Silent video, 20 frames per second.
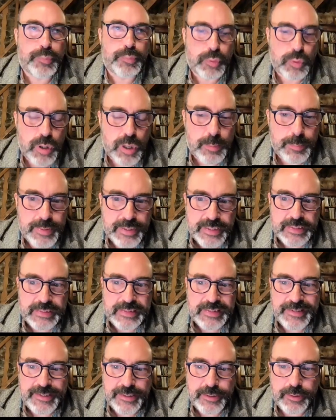
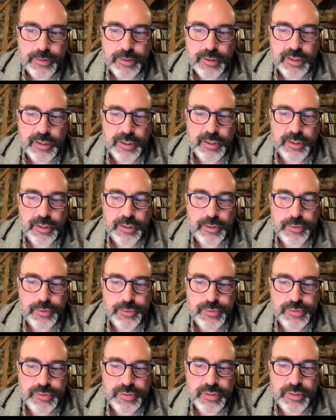prominently the
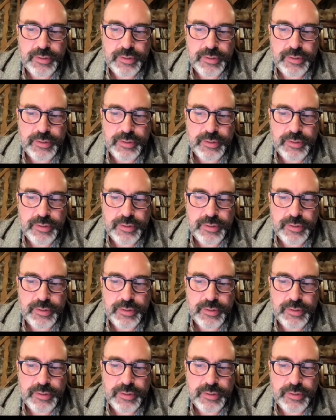colors